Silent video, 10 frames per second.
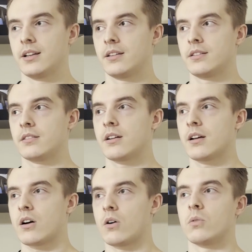They're not
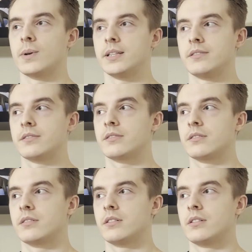always
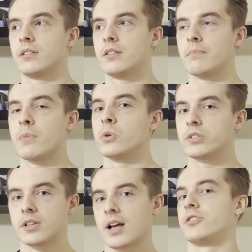the most
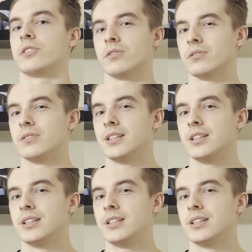logical.